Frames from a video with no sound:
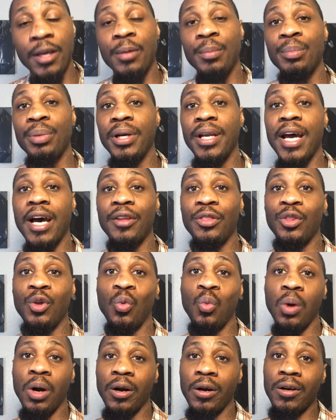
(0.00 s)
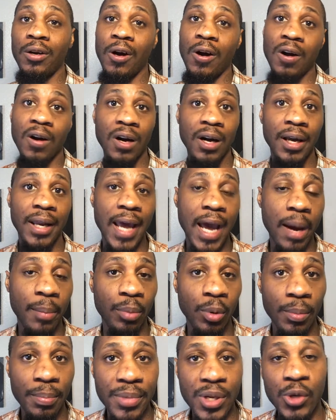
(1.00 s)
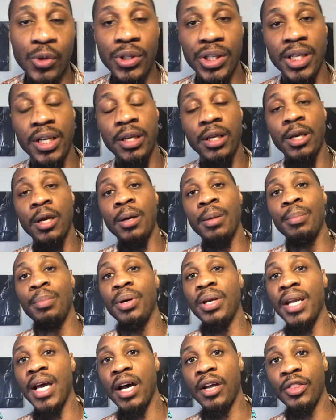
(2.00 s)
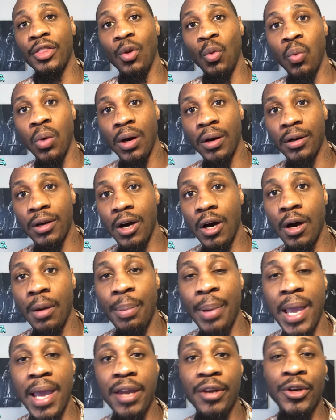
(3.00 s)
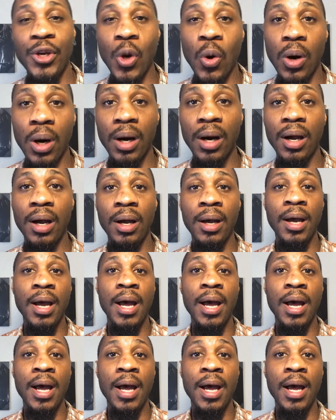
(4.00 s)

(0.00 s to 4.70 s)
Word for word: put out the work on Apple Music, put out the work on Pandora.